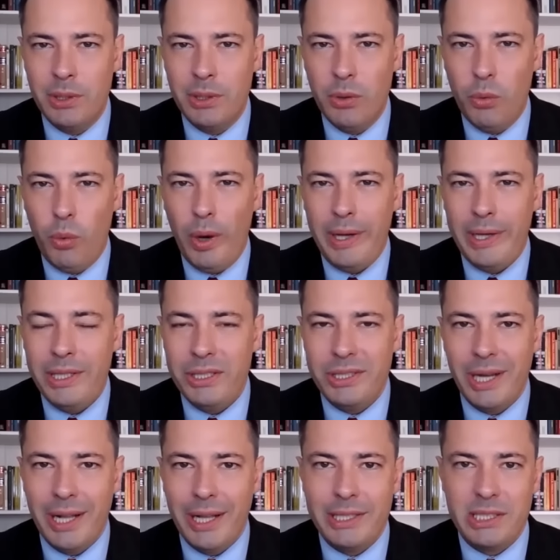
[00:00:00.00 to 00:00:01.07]
what can you
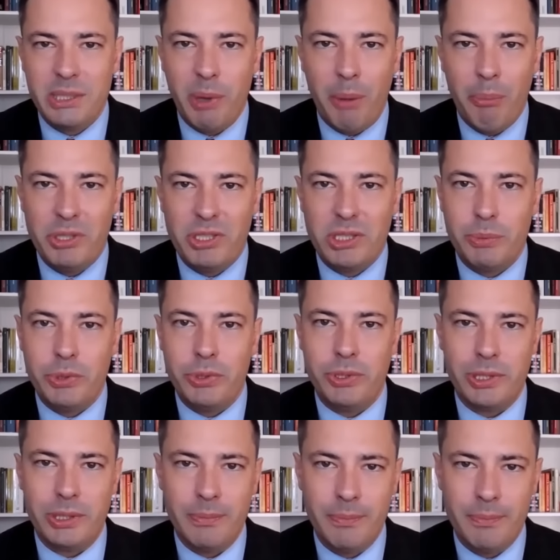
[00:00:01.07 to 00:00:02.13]
tell us about Mr.
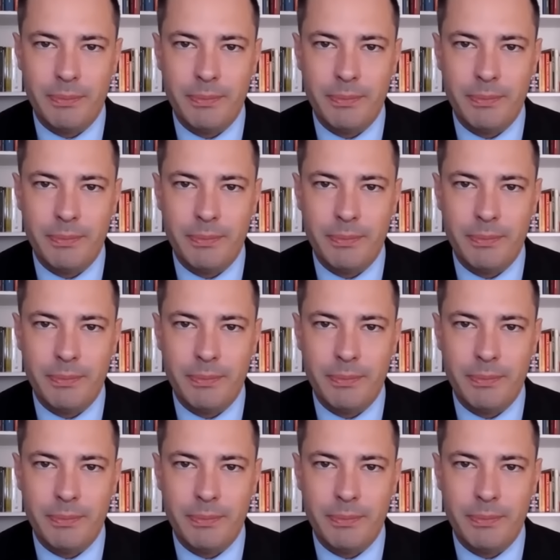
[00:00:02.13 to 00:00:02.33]
Putin?